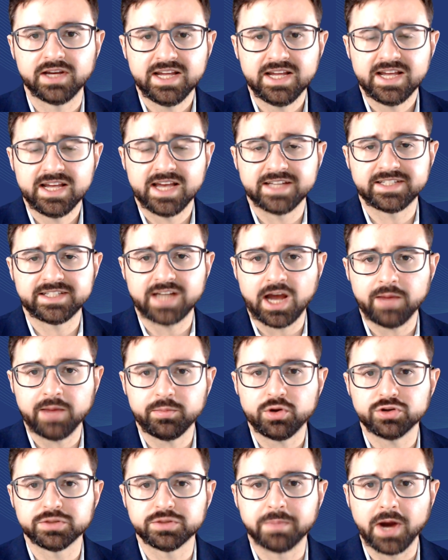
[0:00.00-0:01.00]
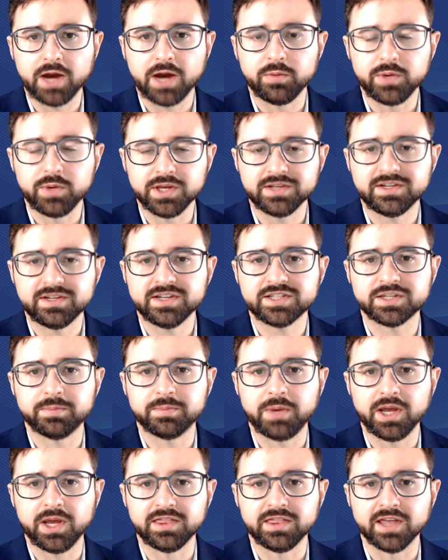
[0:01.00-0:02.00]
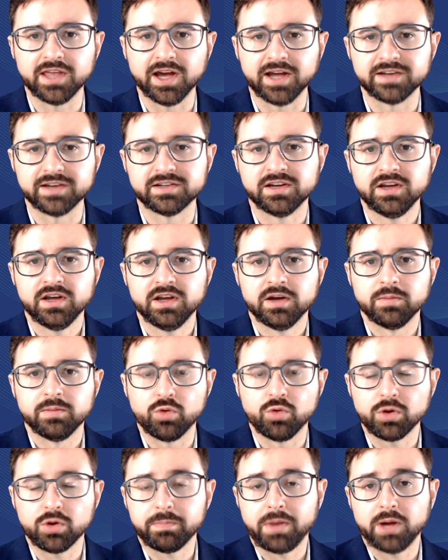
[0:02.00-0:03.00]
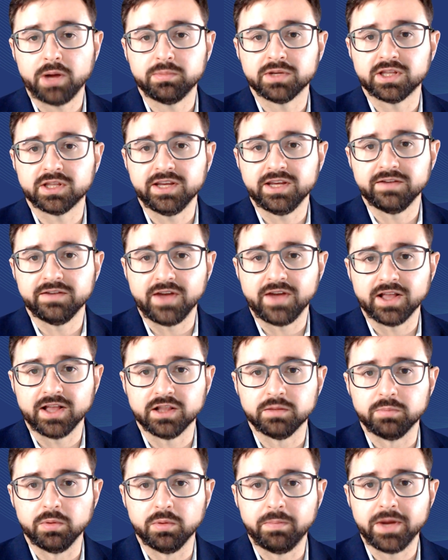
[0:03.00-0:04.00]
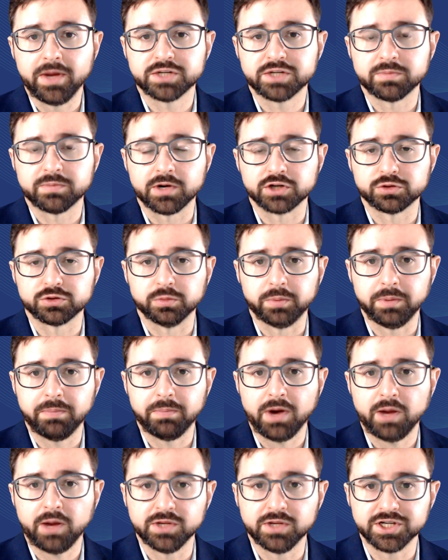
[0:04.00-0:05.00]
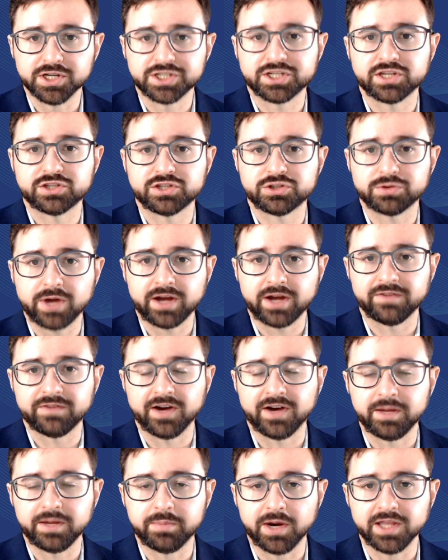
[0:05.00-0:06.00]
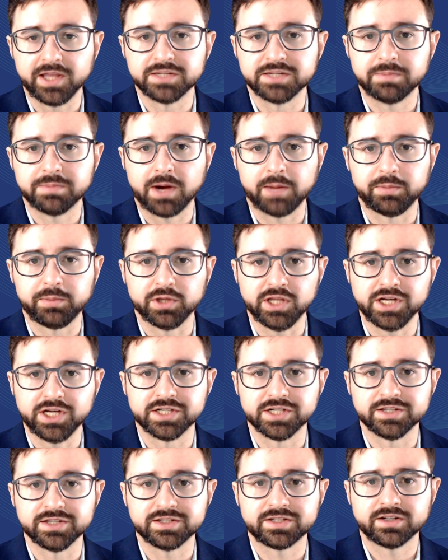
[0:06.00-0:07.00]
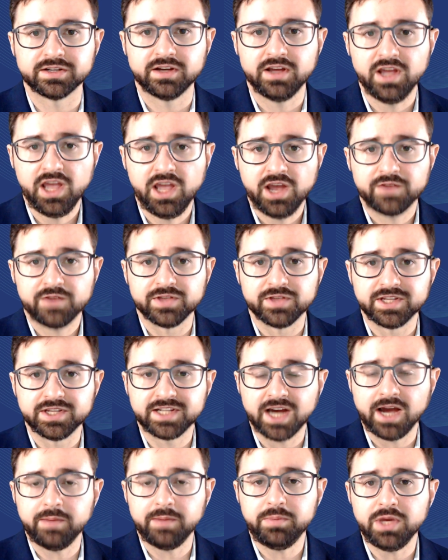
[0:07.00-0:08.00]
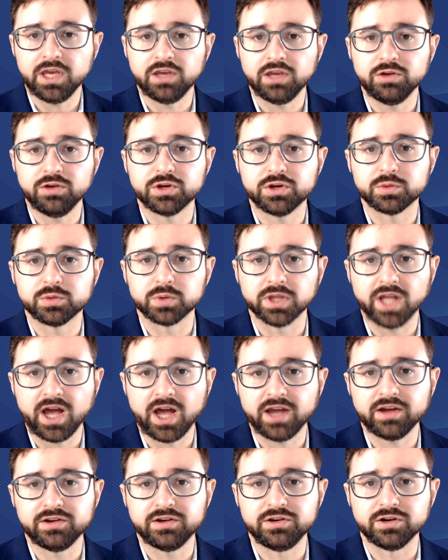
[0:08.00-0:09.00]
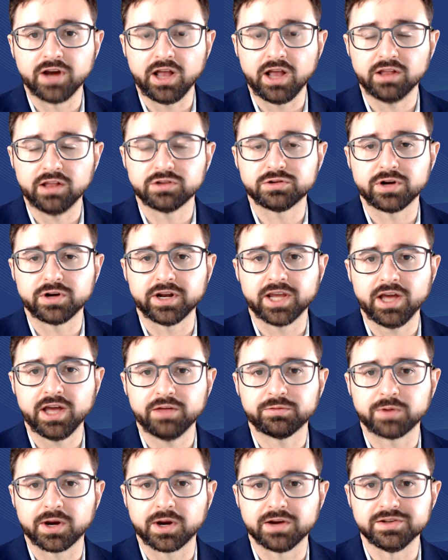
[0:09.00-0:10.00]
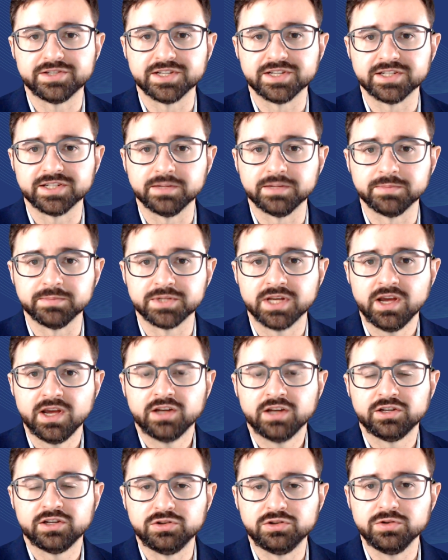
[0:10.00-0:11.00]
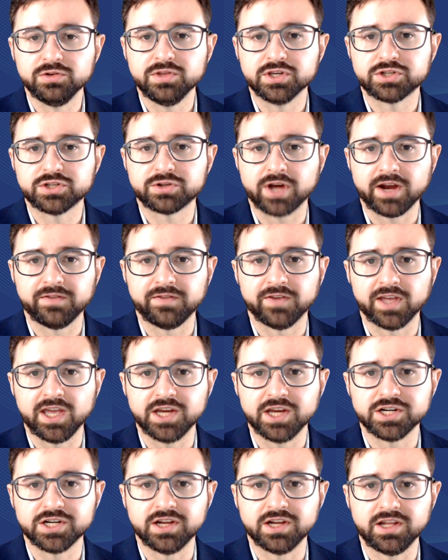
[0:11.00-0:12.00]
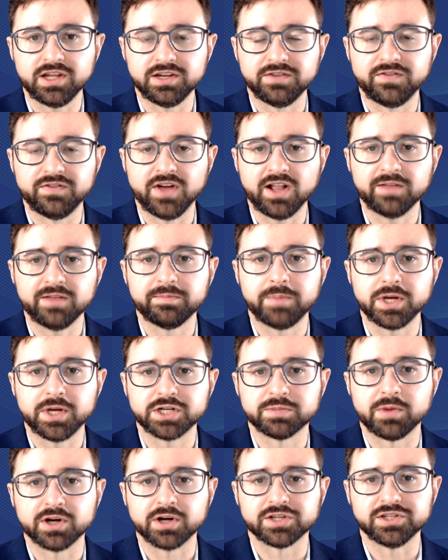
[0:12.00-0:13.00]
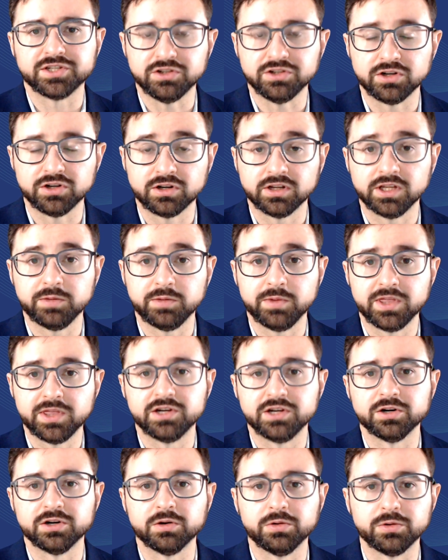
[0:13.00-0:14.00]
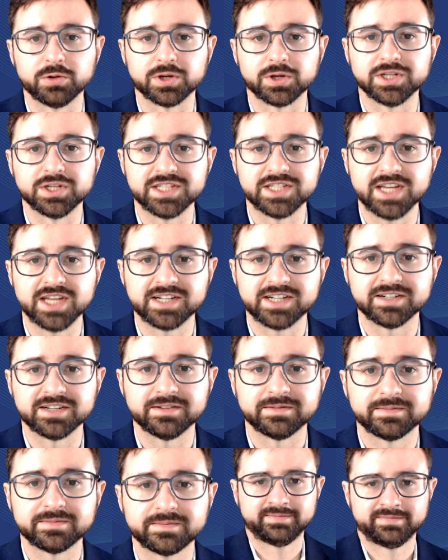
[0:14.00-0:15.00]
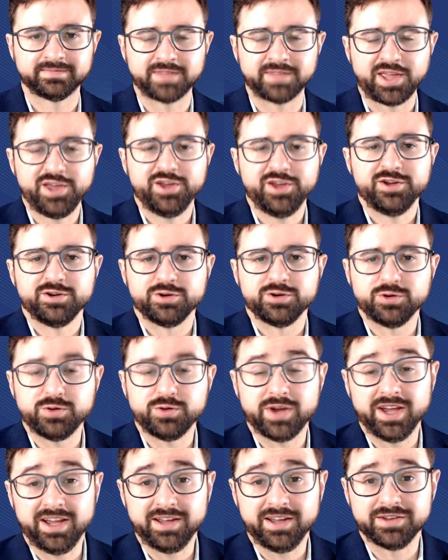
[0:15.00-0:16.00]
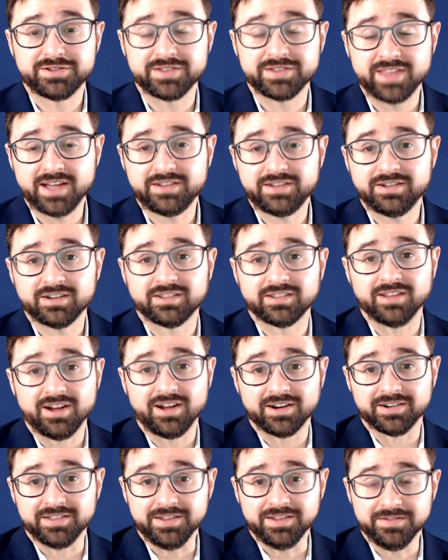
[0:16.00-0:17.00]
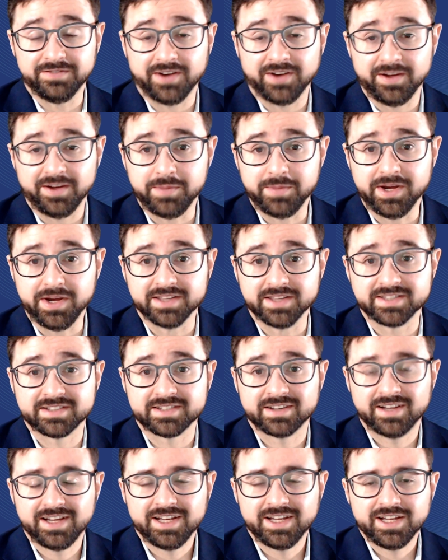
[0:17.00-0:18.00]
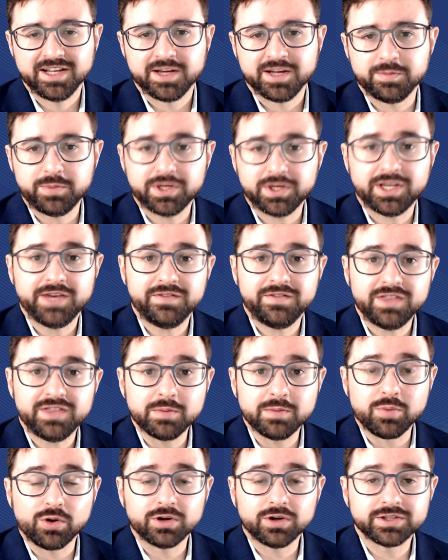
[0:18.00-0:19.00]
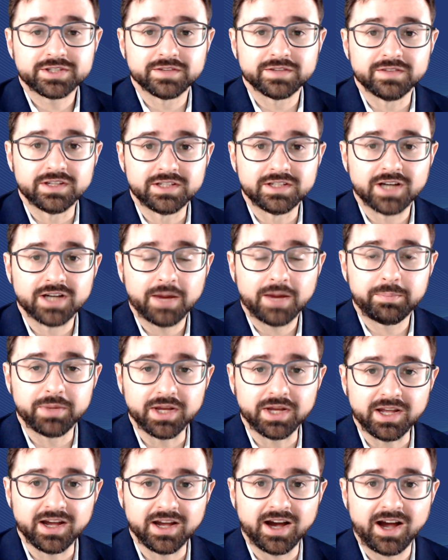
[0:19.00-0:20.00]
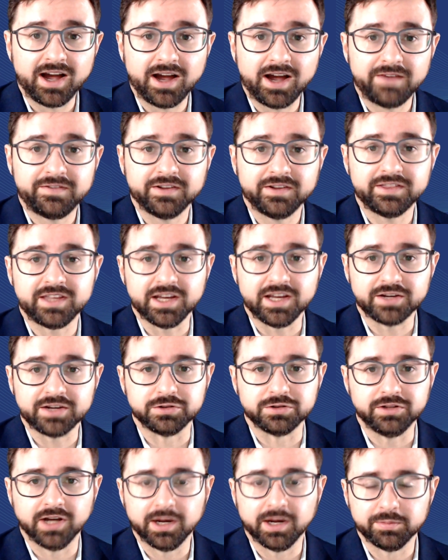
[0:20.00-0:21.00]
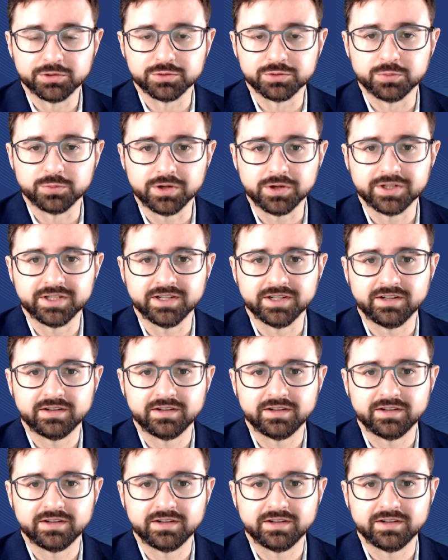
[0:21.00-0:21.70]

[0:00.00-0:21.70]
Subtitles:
As time goes by, we anticipate that more publicly available benchmarks will be published, stratified by these populations. For the time being, you can rely on your electronic health record systems to do the stratification and develop benchmarks internally within your own organization. Okay, so that took longer than 5 minutes. But given the importance of the topic, I felt the extra time was warranted.